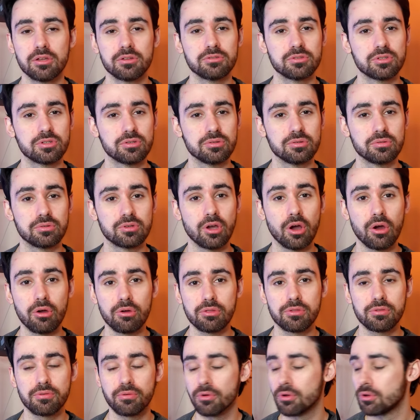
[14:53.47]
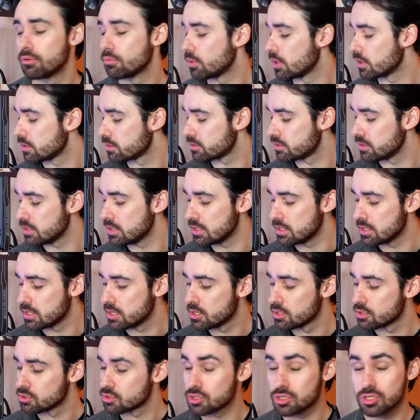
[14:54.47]
to go through with the
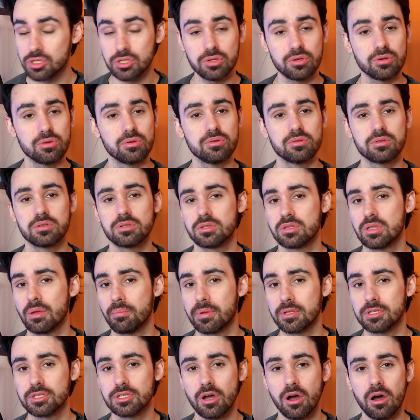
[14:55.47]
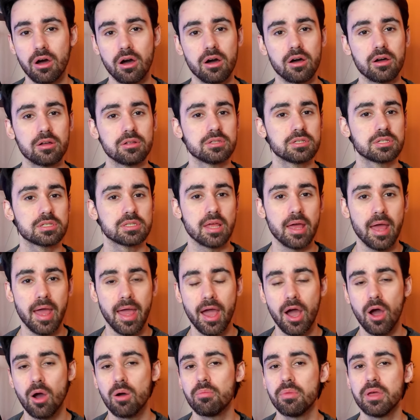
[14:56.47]
suit, the batons, the
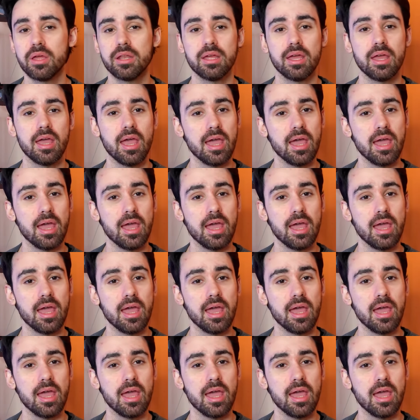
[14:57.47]
helmet,